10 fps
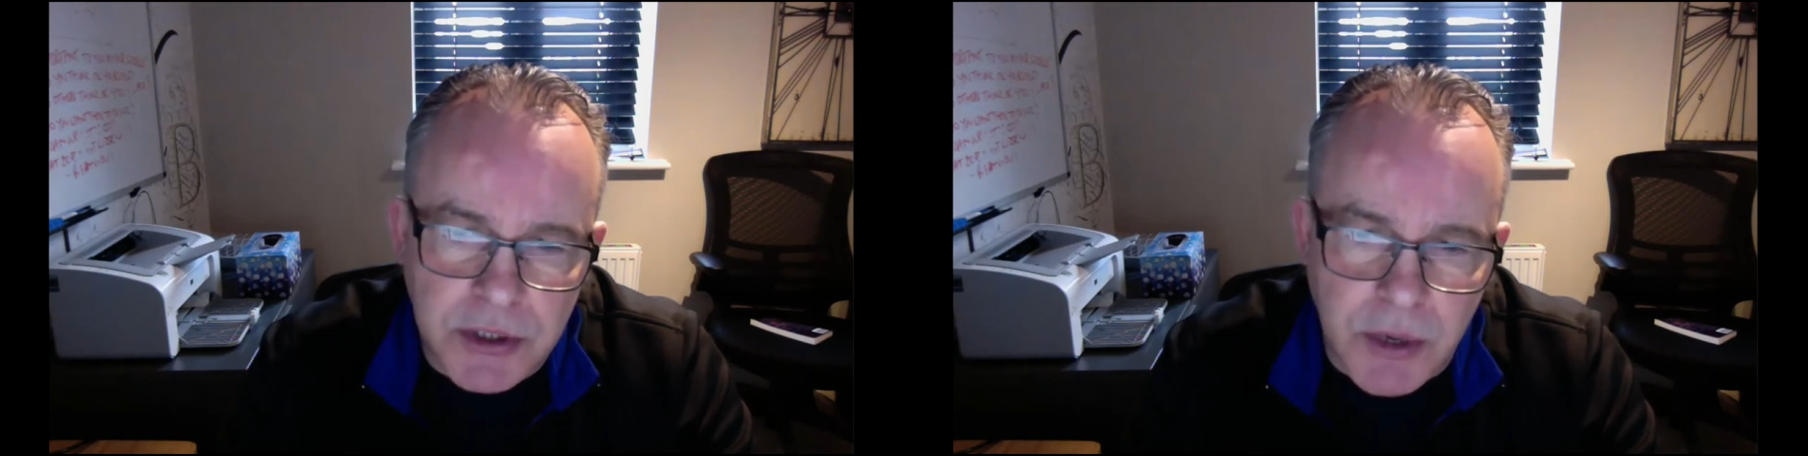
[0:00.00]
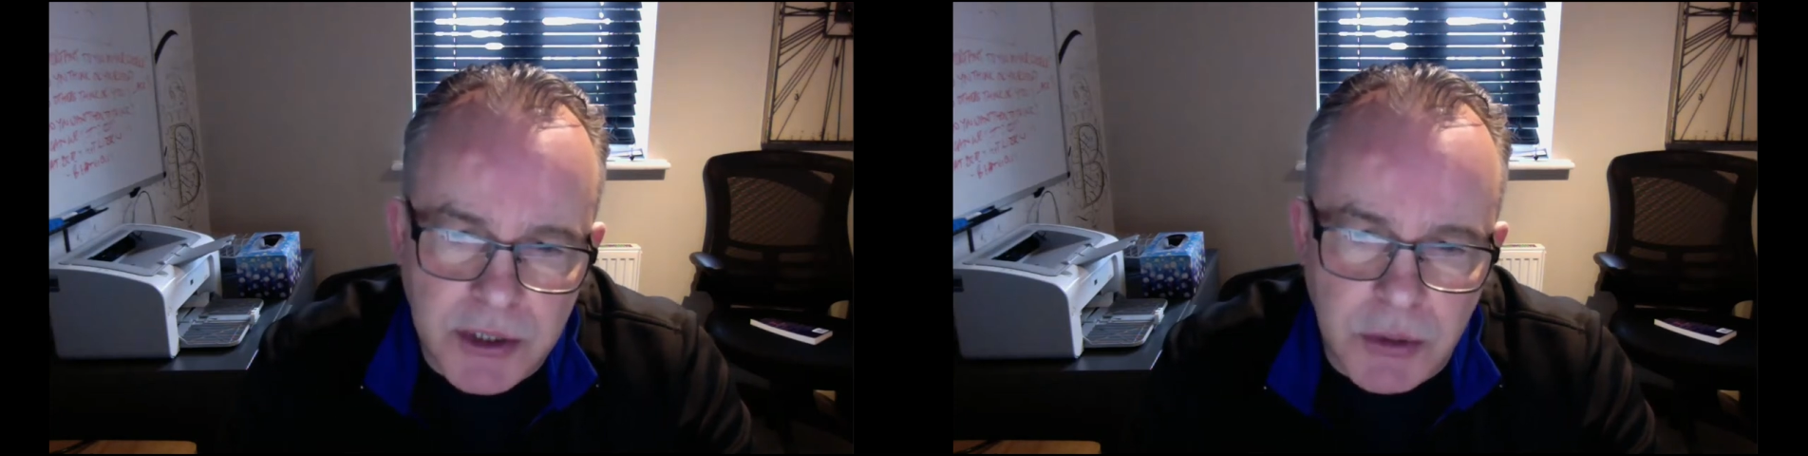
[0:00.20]

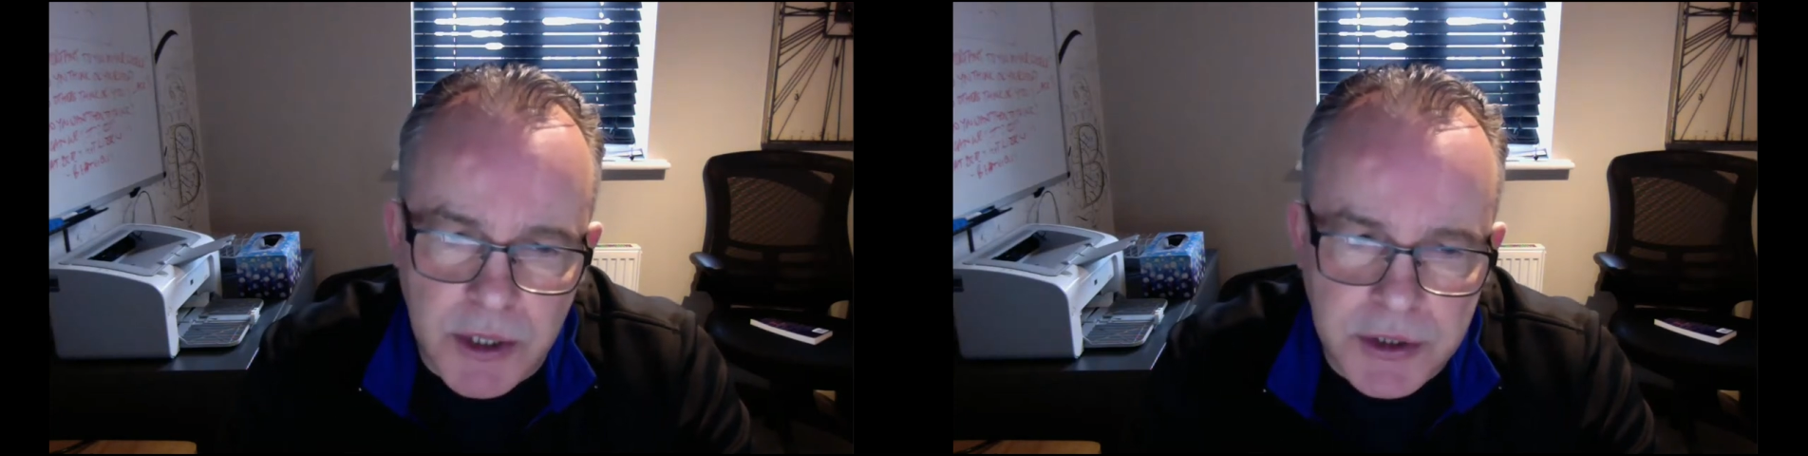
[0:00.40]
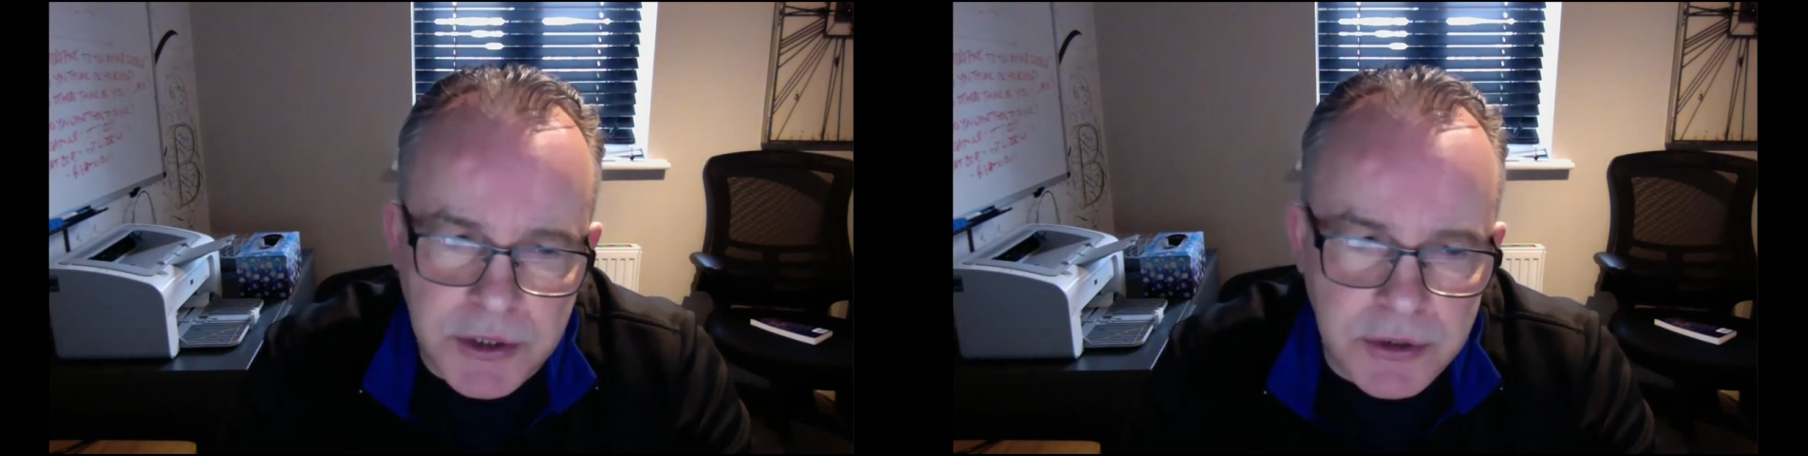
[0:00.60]
to ask
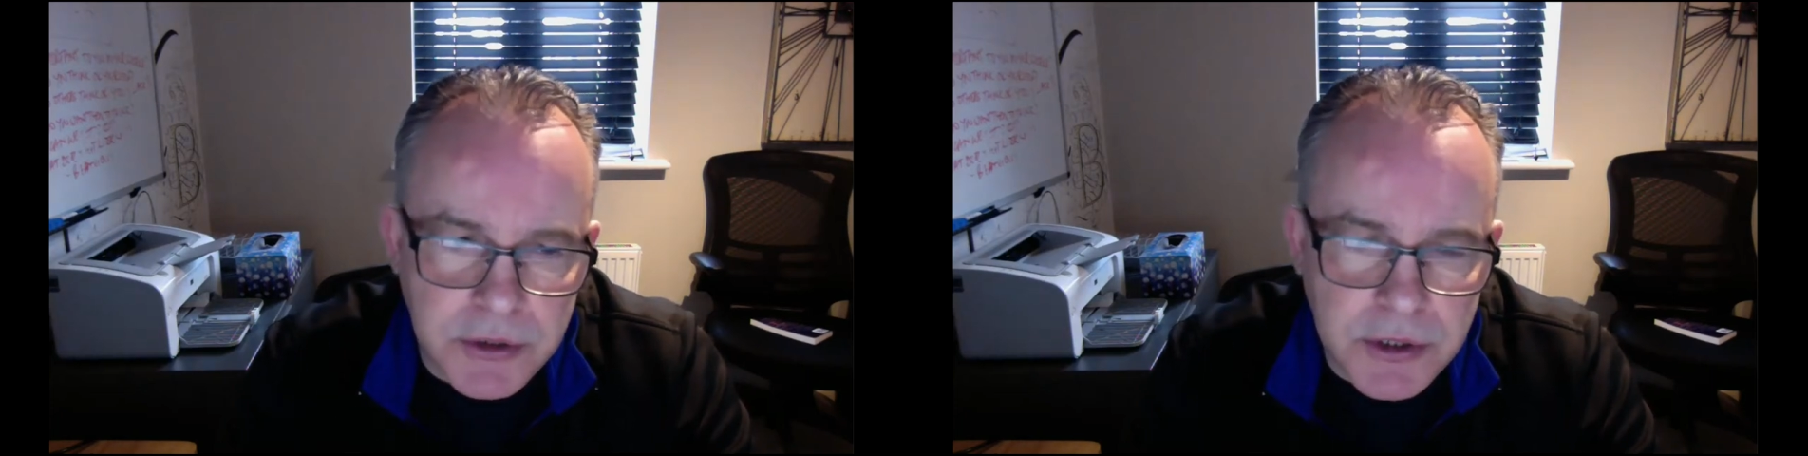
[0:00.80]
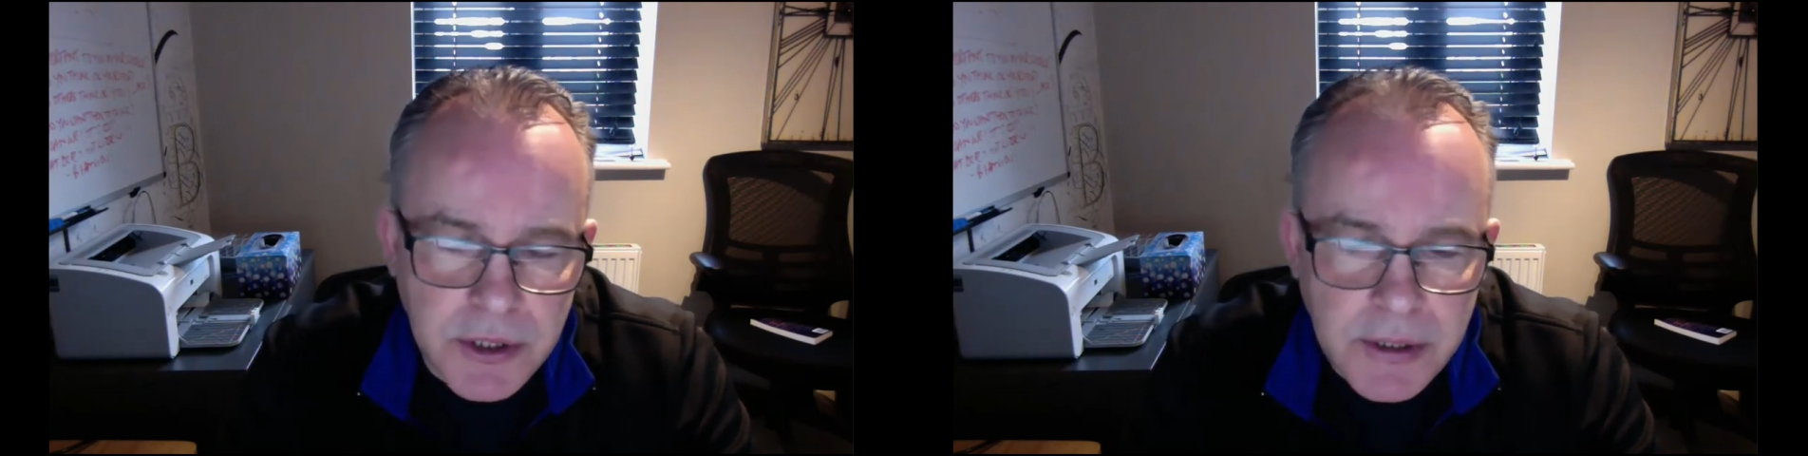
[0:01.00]

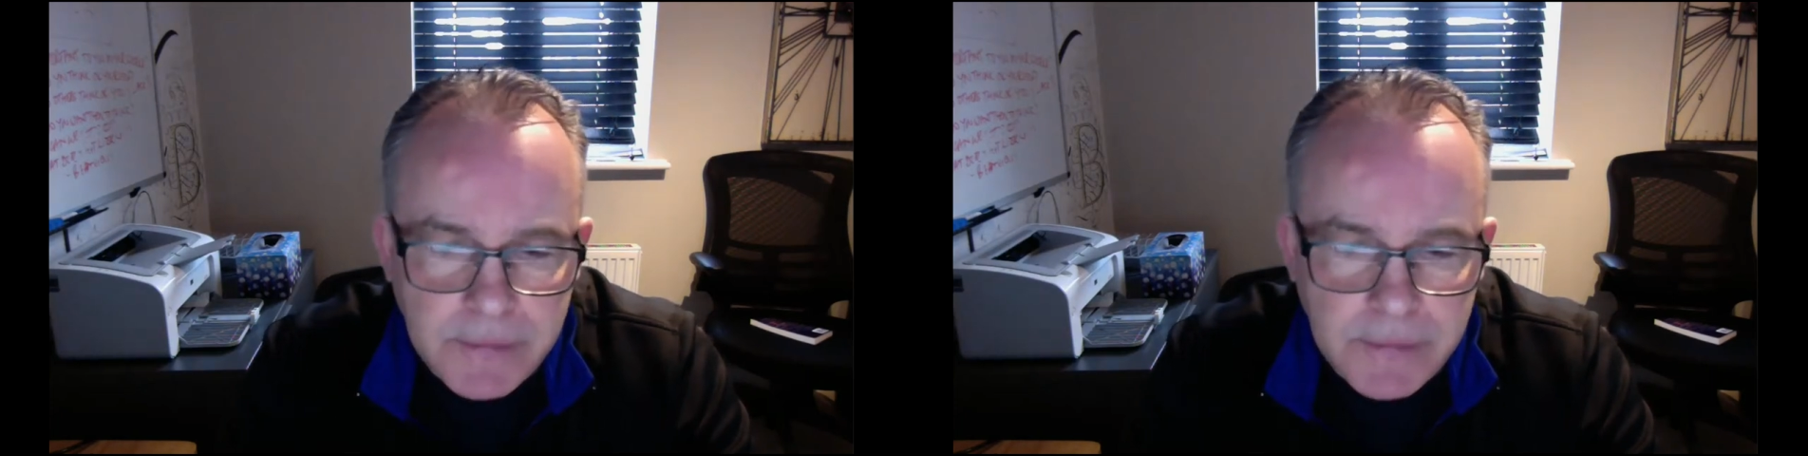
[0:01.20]
questions.